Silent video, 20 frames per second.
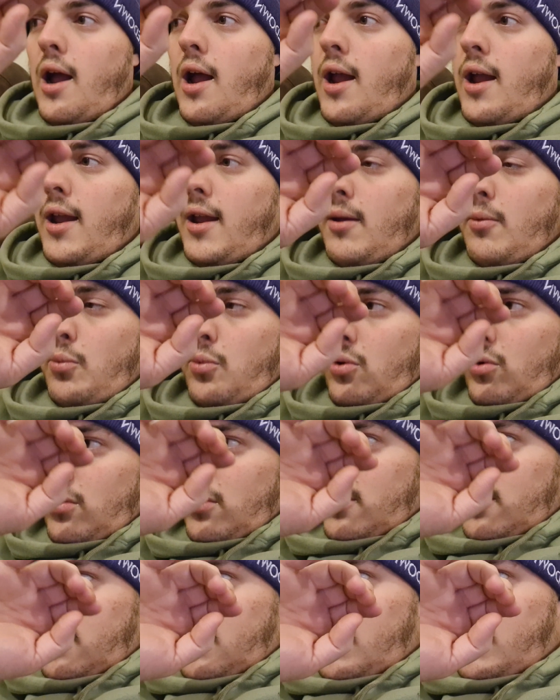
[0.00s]
I
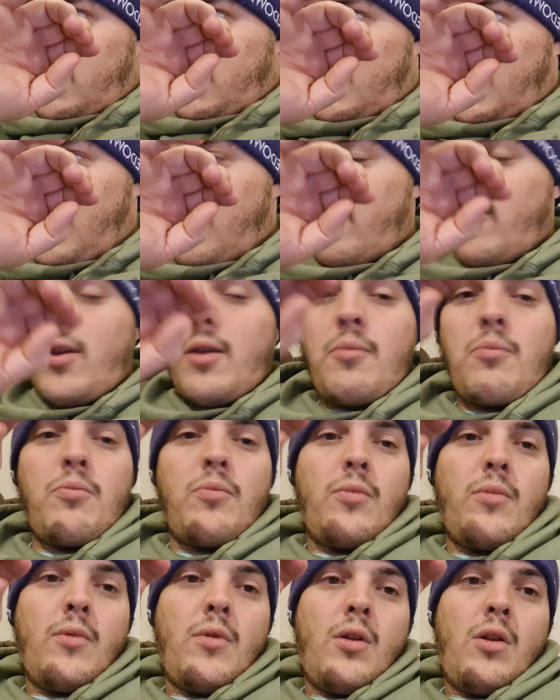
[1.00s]
will give
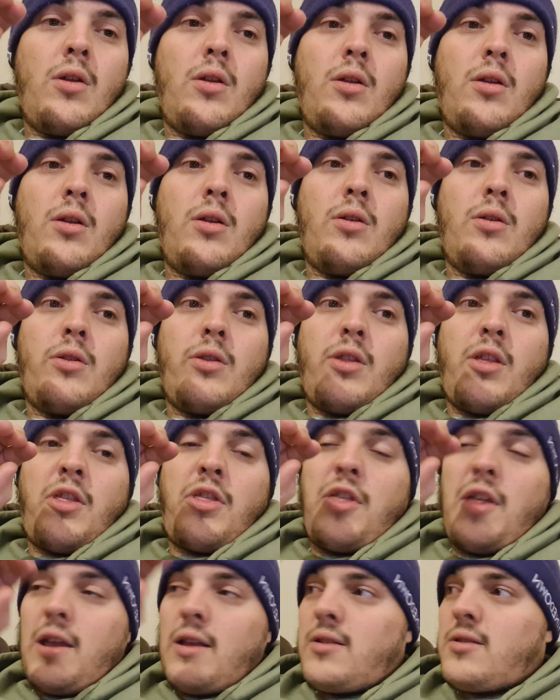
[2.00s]
him the
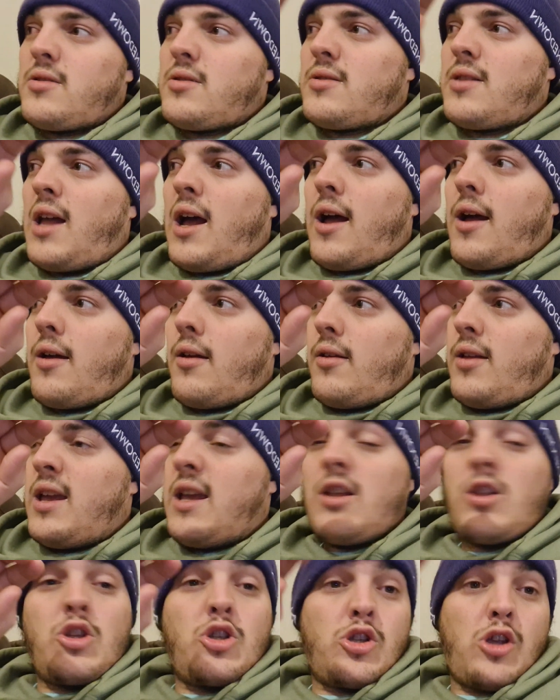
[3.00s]
things that
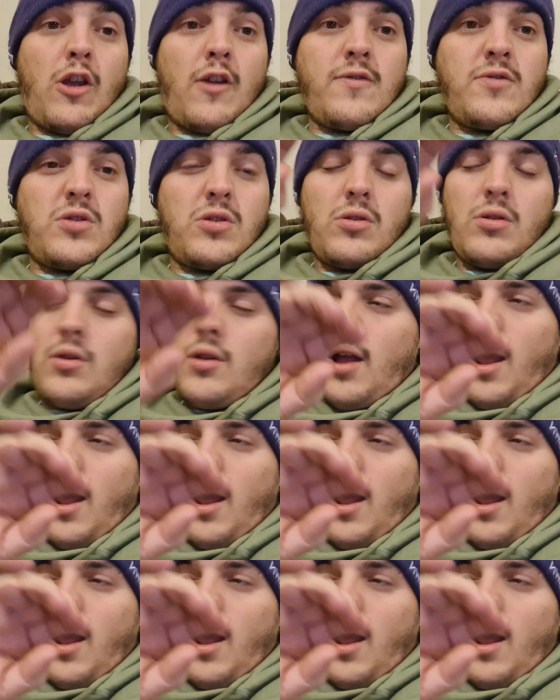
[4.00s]
he deserves.